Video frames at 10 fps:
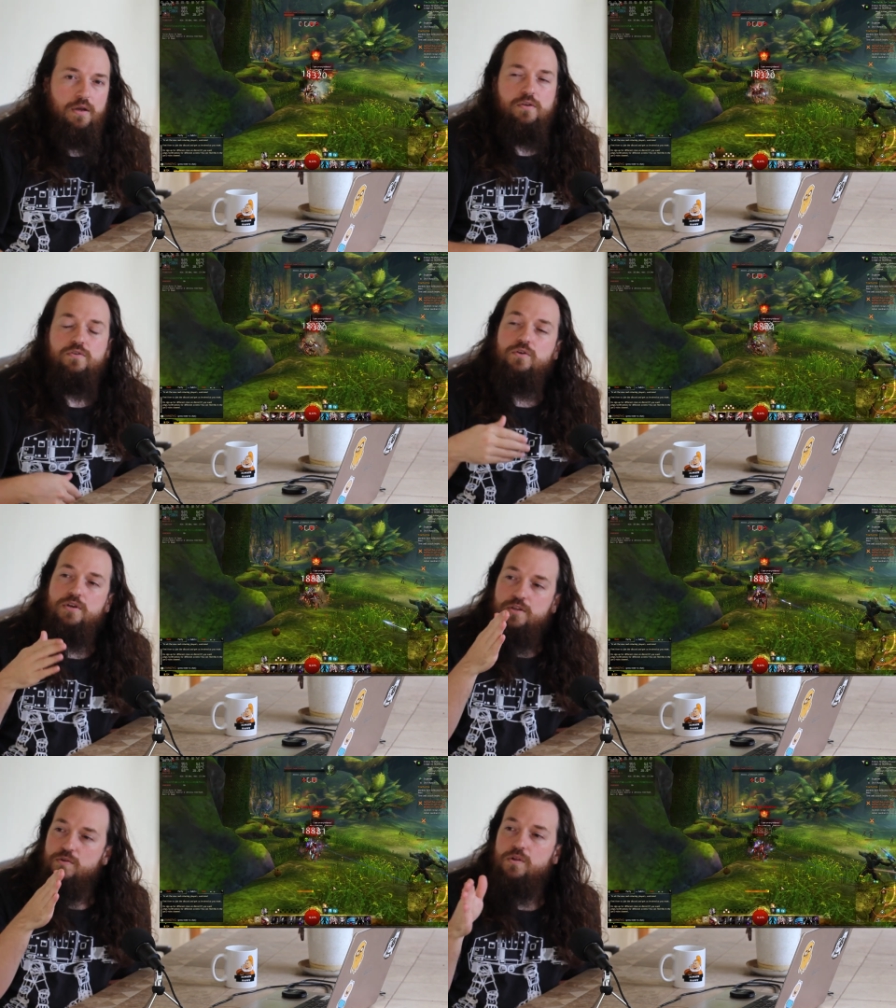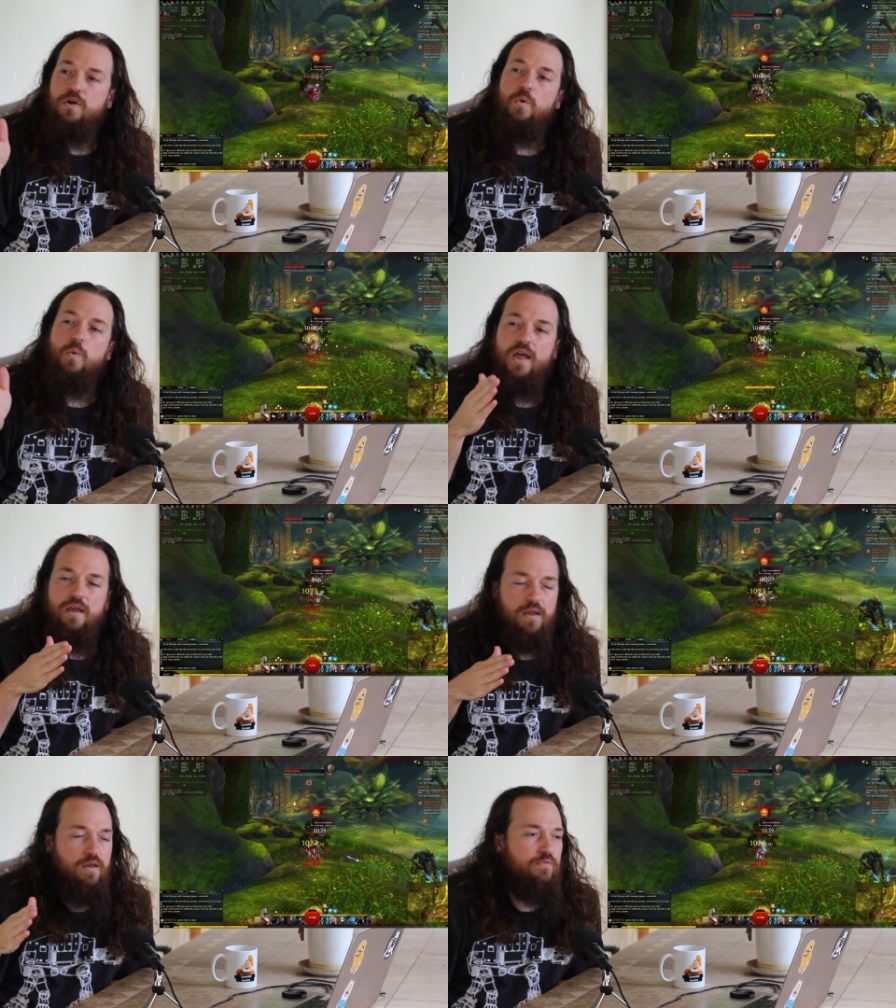so you need to look
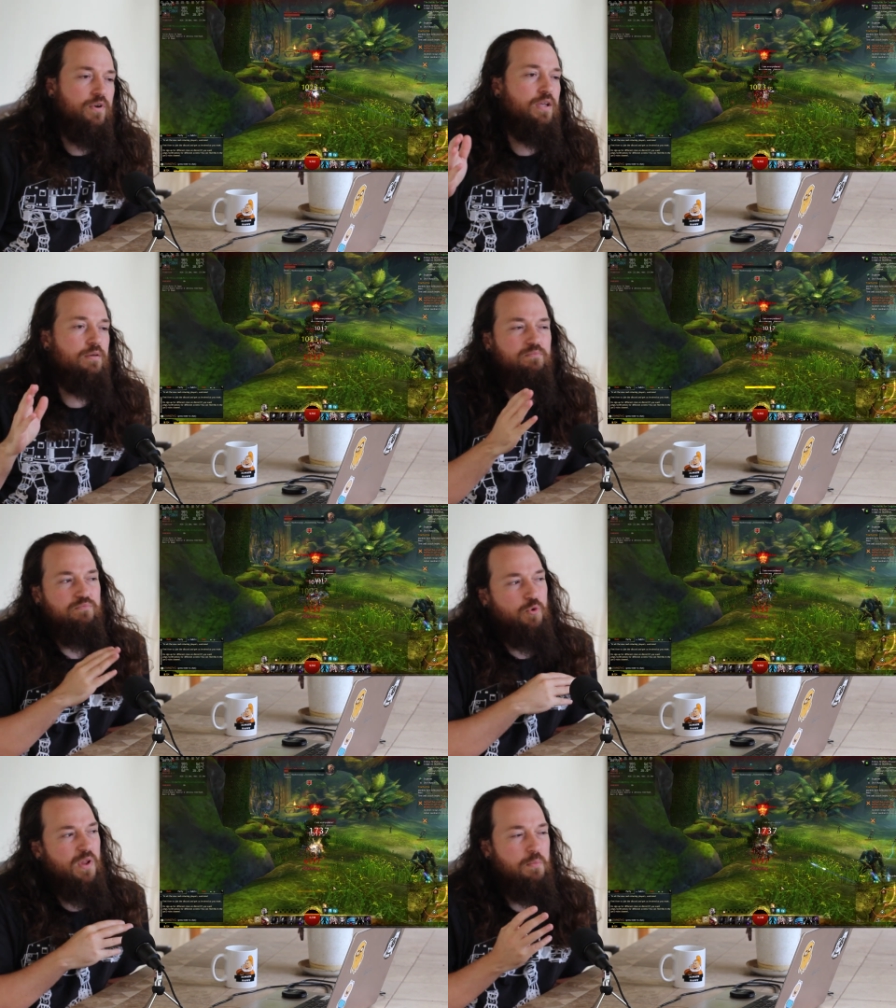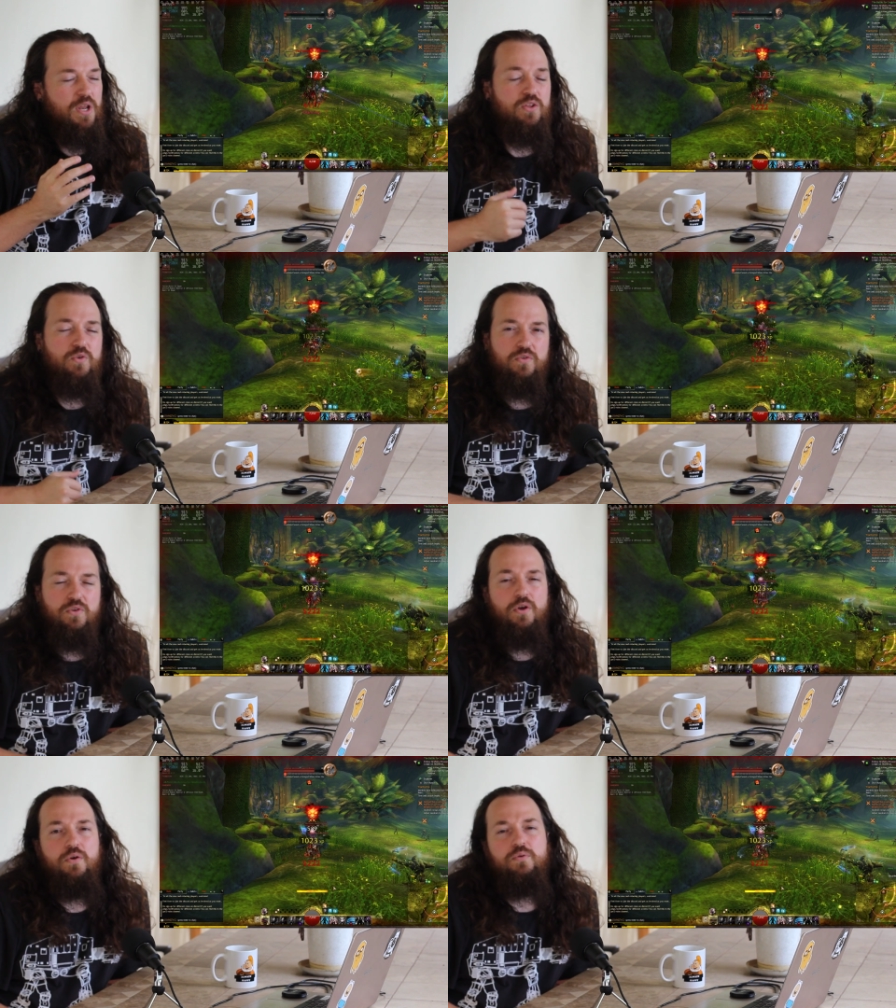away every twenty minutes or
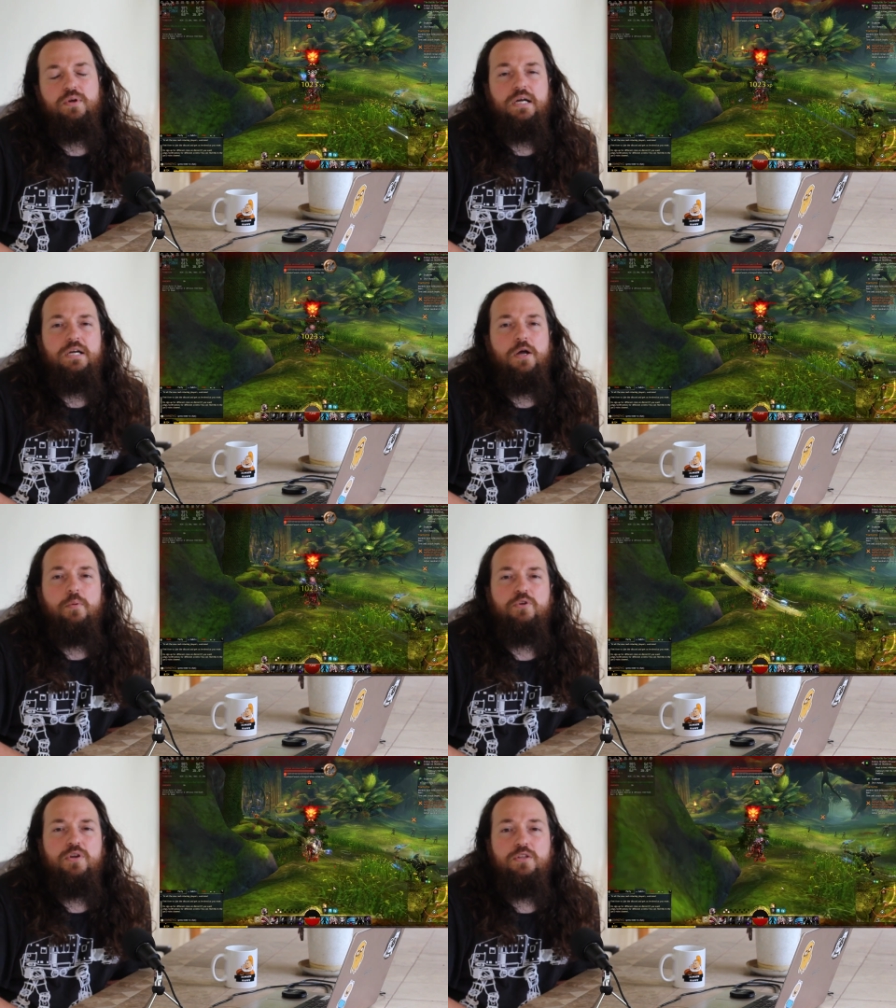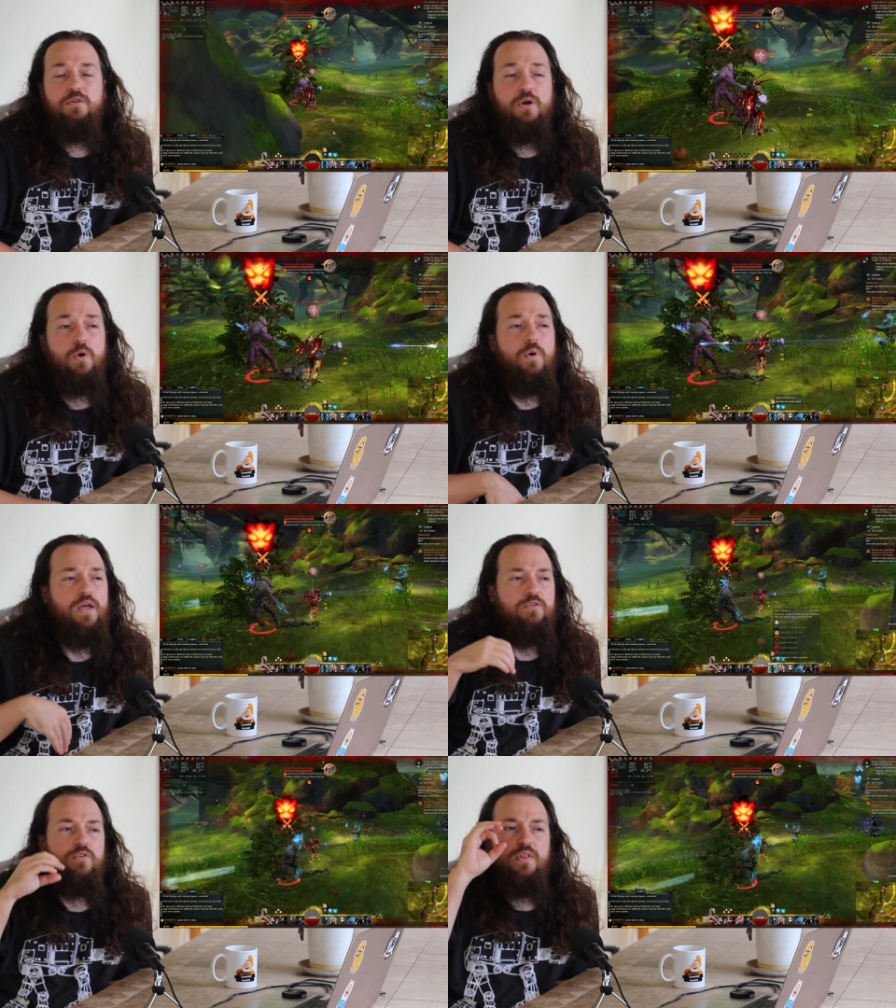so. Um, you need to look
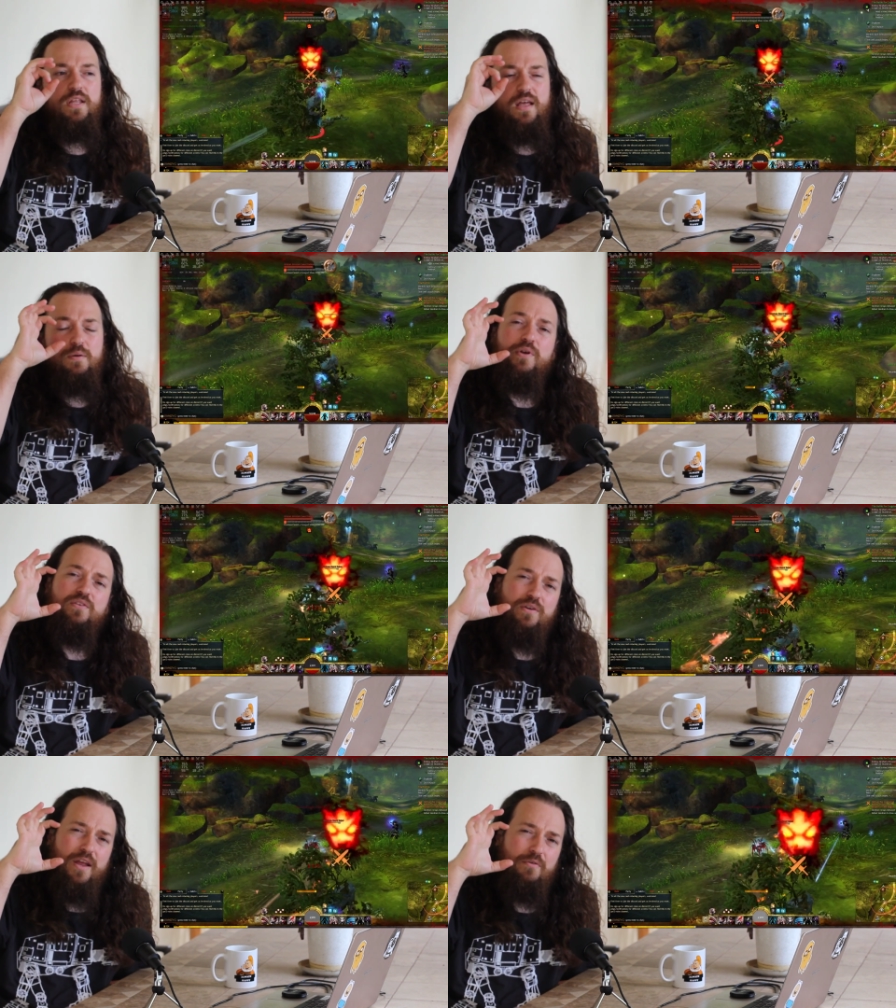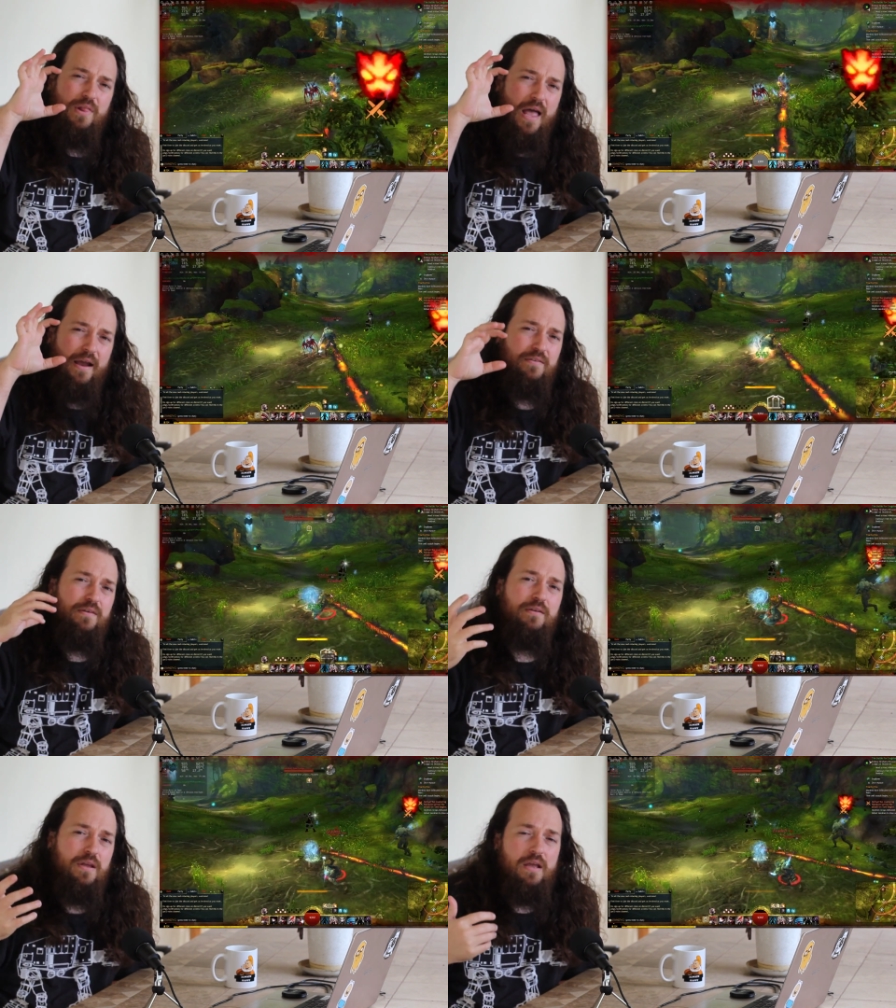away so that that muscle can relax and